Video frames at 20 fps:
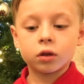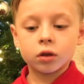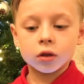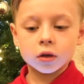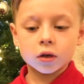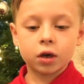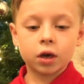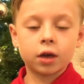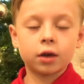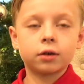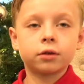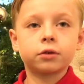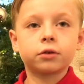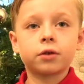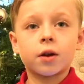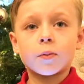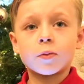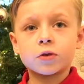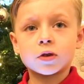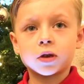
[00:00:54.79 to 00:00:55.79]
The candles
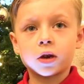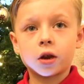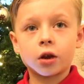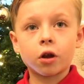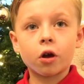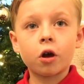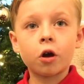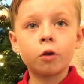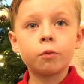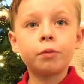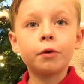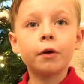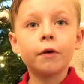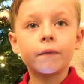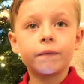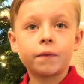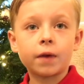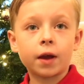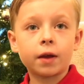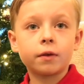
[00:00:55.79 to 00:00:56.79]
represent hope,
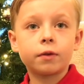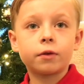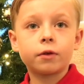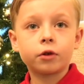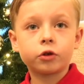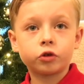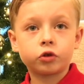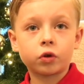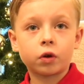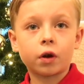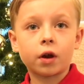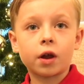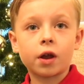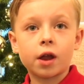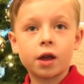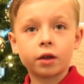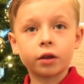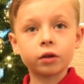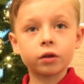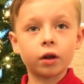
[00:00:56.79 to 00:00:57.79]
faith, joy,
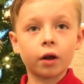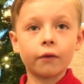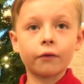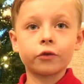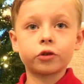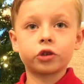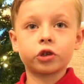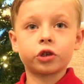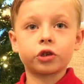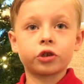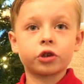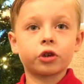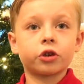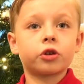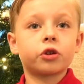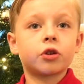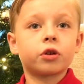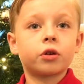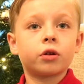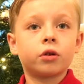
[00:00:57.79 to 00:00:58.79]
and the love of
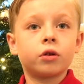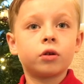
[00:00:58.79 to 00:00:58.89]
Jesus.